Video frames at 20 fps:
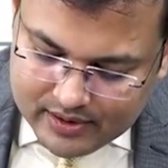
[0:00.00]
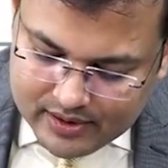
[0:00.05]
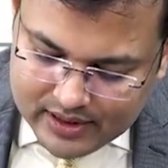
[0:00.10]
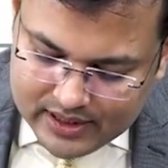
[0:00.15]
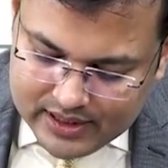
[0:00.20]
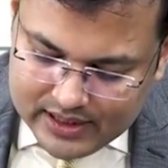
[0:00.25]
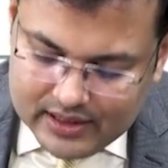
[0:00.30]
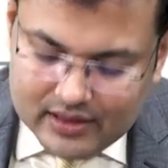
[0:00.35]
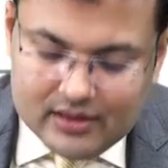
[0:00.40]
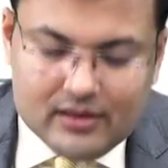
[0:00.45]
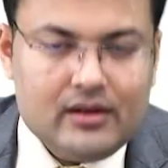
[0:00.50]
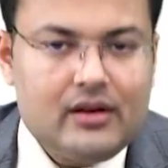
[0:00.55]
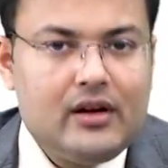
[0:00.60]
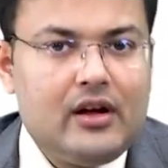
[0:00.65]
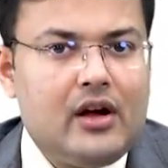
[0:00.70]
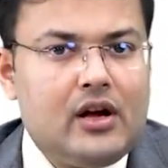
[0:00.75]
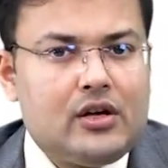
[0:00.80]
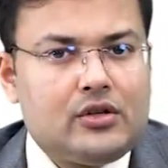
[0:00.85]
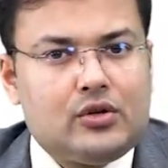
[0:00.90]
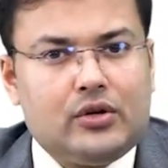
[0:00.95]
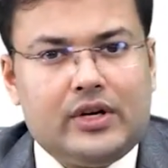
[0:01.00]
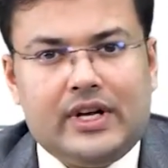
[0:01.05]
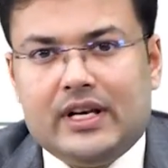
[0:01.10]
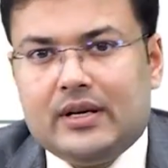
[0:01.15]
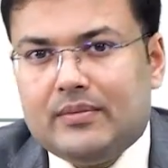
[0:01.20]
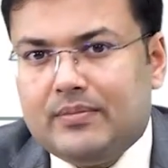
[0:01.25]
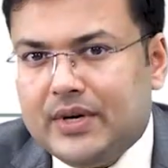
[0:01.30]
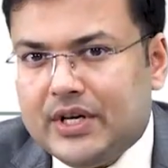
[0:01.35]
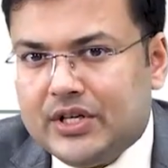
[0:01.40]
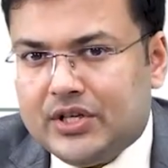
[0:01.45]
Clear? So
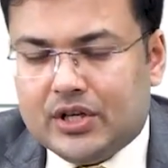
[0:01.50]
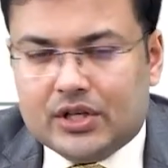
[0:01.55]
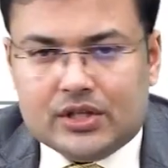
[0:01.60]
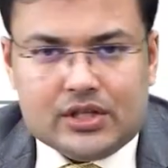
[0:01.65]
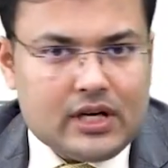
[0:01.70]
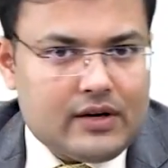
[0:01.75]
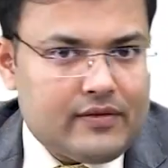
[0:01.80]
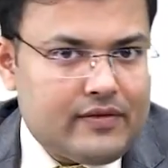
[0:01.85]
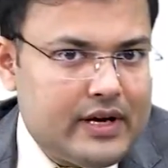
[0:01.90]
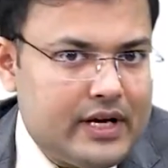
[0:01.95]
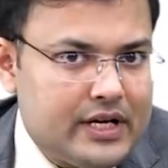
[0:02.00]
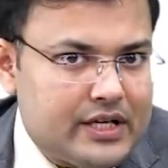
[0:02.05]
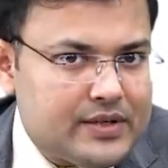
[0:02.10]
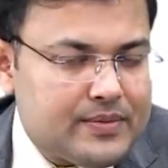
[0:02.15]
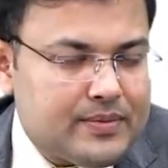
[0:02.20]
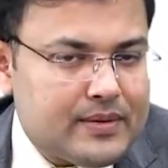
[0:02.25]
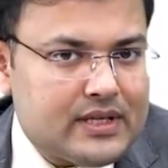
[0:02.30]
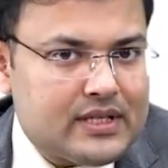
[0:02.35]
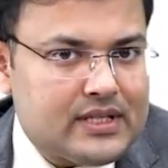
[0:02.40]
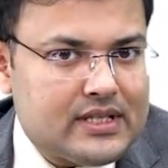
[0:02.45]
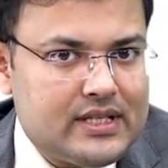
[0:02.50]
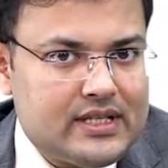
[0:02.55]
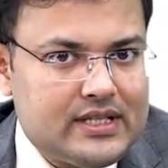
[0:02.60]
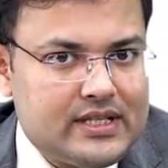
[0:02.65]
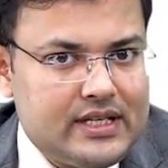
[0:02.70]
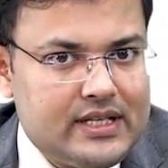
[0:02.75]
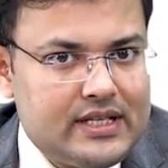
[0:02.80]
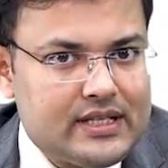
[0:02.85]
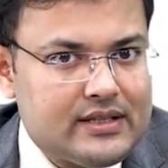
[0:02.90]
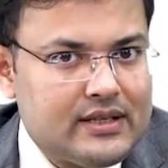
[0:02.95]
in patients of Hirschsprung's
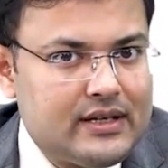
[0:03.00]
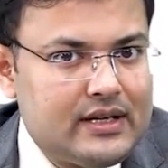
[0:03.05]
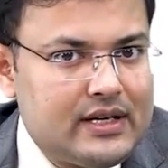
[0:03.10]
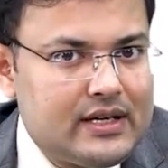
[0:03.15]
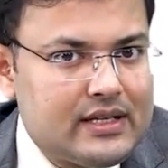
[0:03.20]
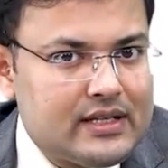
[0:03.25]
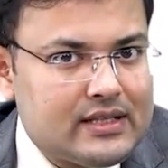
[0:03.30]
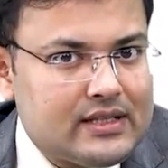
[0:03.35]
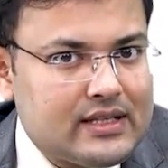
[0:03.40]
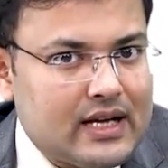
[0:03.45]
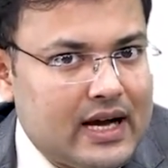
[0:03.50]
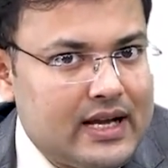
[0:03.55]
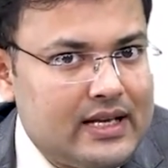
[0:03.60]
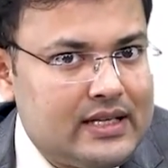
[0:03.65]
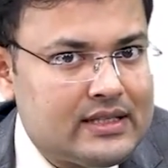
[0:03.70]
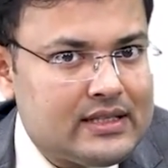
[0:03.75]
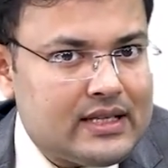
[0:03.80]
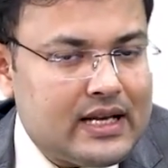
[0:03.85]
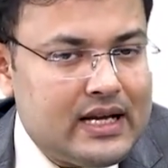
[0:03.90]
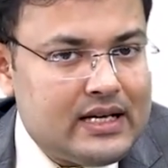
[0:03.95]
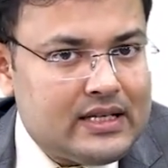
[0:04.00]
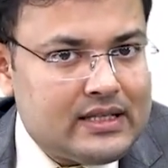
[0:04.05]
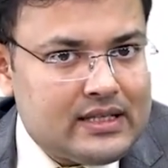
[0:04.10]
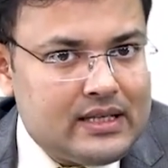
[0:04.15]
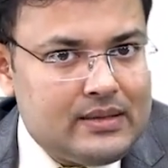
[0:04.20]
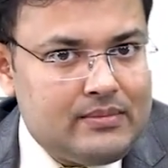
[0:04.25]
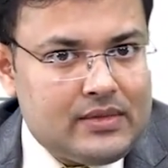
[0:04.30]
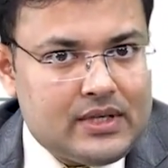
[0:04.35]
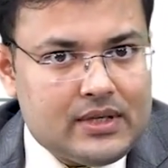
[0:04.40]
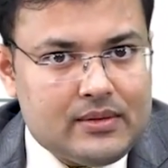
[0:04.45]
disease, signs and
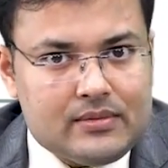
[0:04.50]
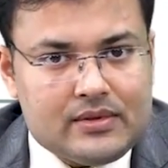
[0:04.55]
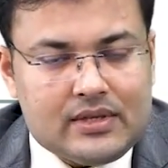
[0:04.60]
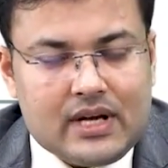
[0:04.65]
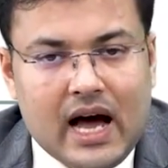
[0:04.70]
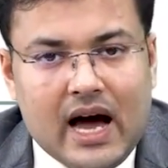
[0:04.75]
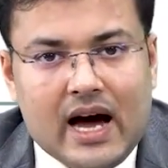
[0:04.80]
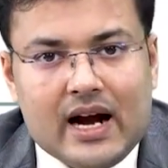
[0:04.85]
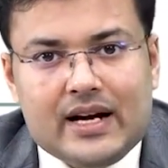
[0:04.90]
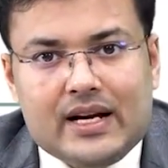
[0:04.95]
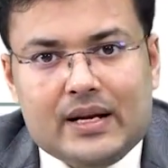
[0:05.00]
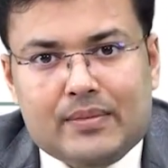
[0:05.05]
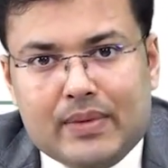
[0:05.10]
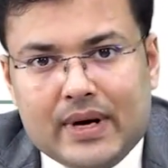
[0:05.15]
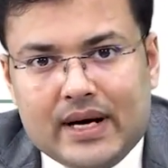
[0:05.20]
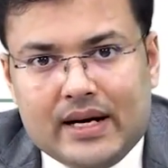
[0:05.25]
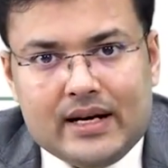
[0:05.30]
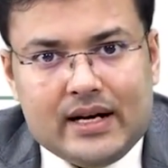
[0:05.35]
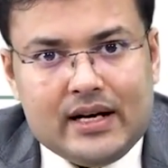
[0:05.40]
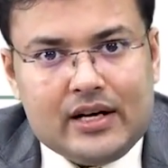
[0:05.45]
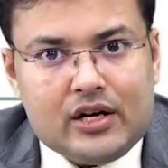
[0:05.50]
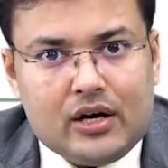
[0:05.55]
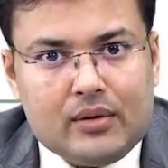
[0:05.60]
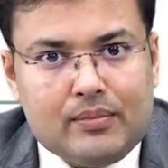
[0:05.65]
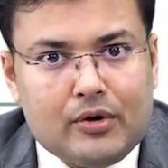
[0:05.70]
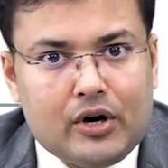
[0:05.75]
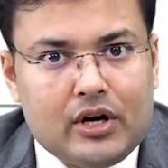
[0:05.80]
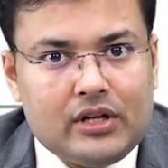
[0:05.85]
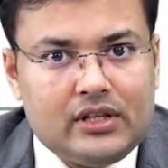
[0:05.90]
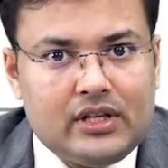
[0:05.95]
symptoms are dependent
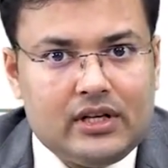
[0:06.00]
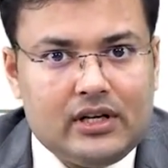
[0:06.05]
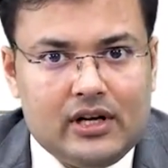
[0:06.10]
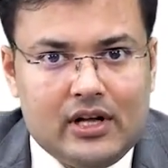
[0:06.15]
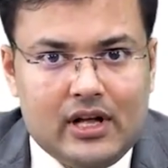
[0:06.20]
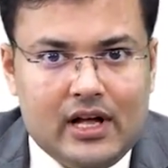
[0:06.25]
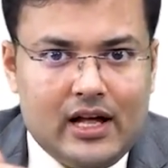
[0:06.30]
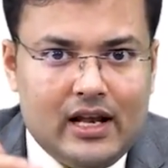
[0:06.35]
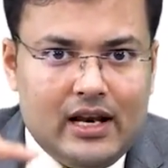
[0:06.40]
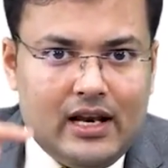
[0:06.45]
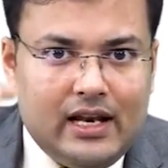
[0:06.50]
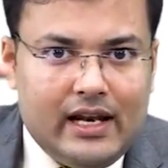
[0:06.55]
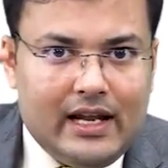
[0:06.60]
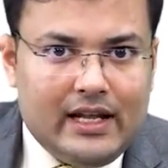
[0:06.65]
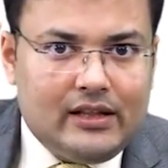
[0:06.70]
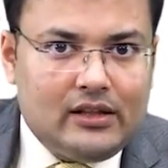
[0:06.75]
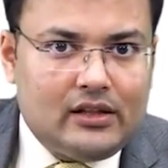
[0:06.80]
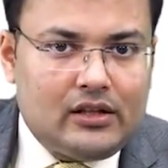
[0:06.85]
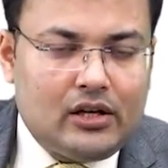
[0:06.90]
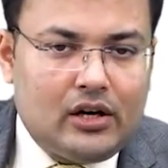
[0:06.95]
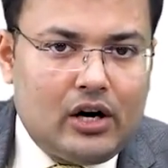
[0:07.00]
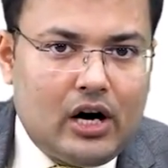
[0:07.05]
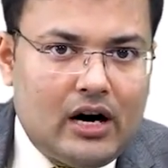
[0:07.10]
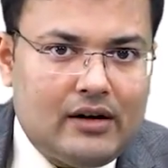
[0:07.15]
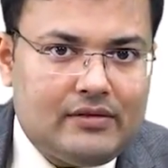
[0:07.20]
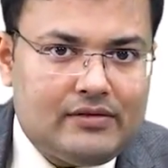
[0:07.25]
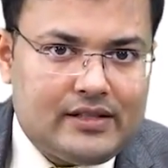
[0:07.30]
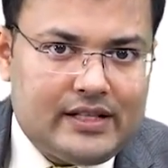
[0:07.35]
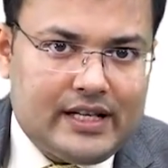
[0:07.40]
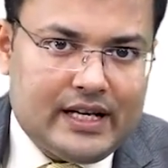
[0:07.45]
upon the length
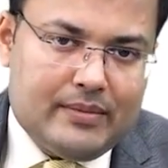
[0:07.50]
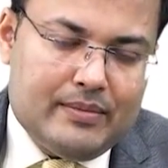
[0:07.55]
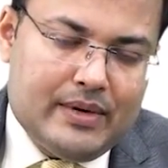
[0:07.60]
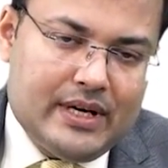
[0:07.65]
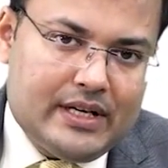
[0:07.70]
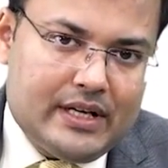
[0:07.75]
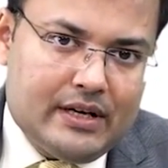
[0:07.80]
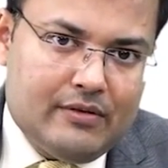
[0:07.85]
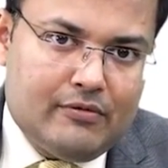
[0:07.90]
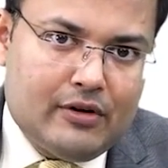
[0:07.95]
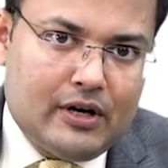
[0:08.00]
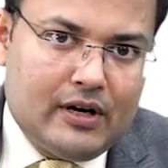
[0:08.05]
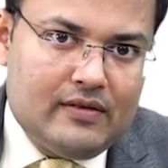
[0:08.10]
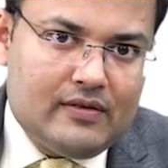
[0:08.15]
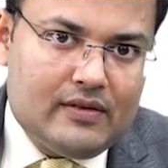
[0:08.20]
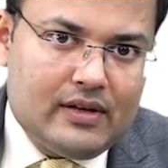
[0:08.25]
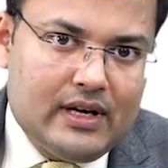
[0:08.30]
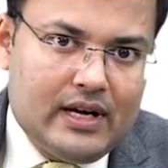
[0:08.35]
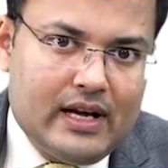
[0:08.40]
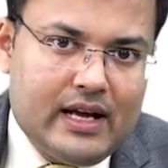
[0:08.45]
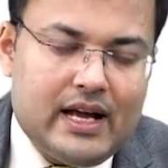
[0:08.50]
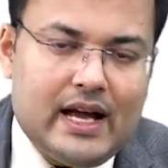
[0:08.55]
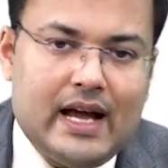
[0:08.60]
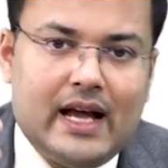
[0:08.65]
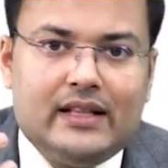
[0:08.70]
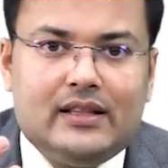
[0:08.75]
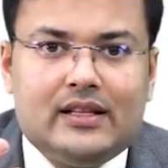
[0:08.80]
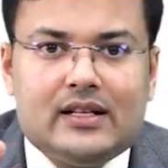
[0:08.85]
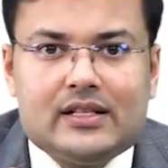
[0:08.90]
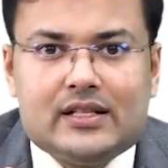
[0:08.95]
of segment involved
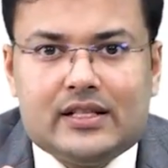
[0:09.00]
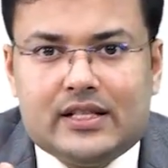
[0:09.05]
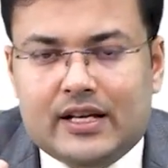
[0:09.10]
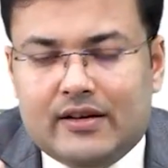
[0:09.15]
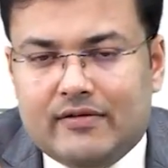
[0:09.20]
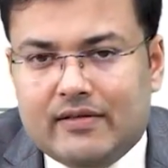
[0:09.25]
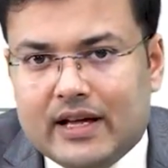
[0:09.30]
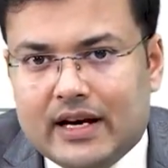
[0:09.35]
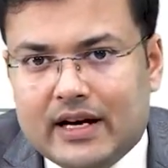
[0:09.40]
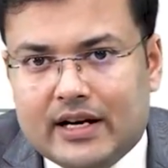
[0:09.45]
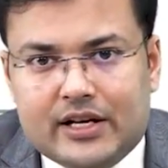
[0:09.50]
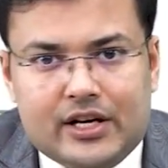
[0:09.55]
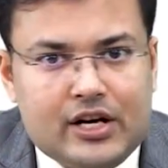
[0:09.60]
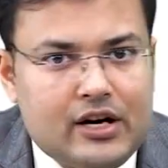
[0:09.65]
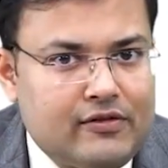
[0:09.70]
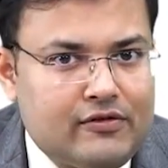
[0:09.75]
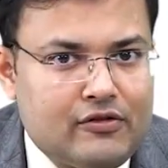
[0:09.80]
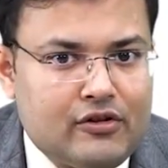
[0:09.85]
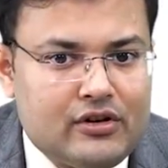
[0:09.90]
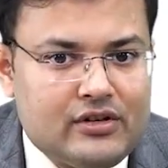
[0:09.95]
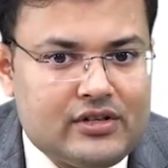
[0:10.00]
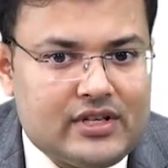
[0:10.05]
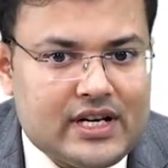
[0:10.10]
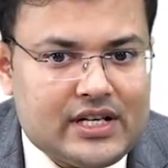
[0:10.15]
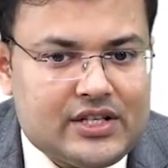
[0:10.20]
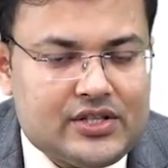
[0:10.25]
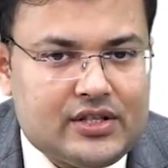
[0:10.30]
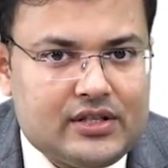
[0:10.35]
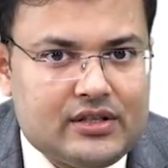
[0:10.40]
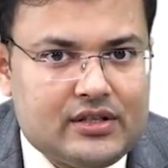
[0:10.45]
and the severity of
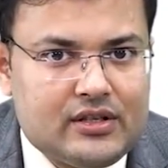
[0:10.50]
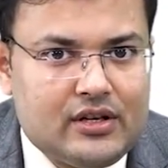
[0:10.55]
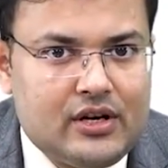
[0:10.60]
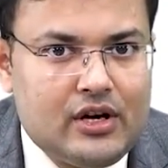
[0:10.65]
contraction.